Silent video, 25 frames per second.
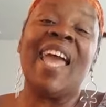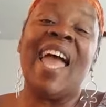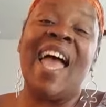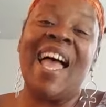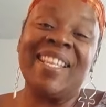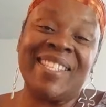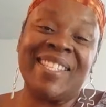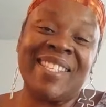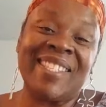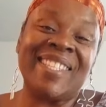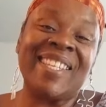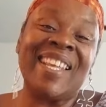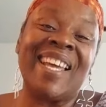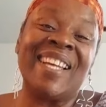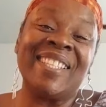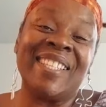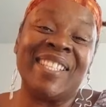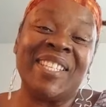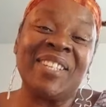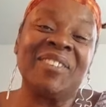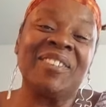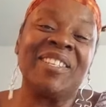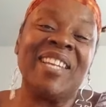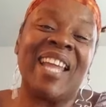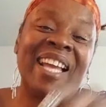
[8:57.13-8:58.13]

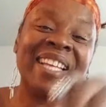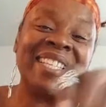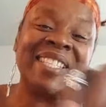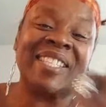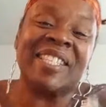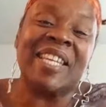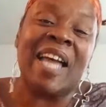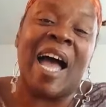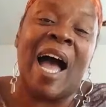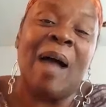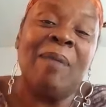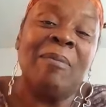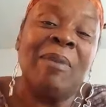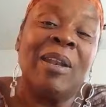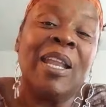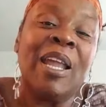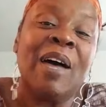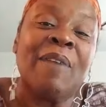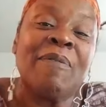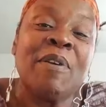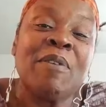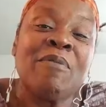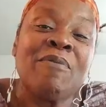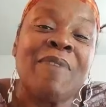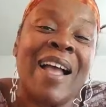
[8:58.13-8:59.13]
yes, until next
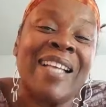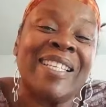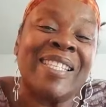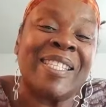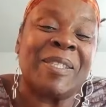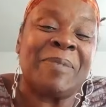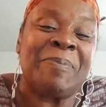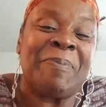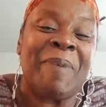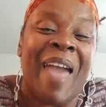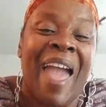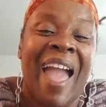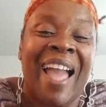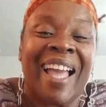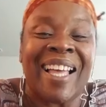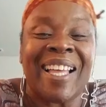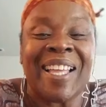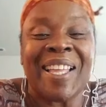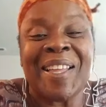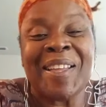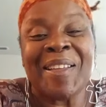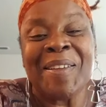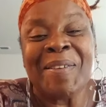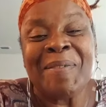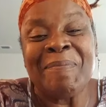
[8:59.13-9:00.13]
time, love and
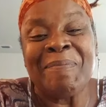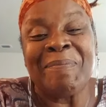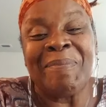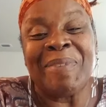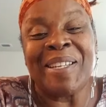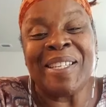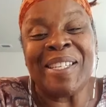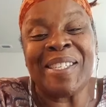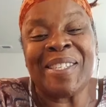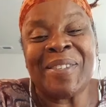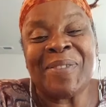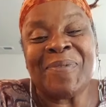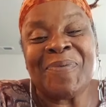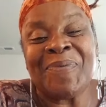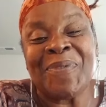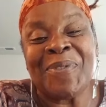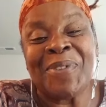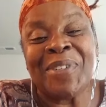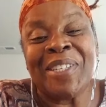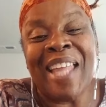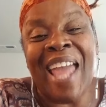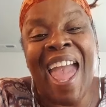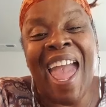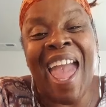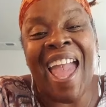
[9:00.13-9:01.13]
respect.
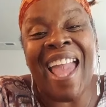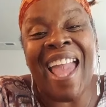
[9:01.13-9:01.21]
Blissful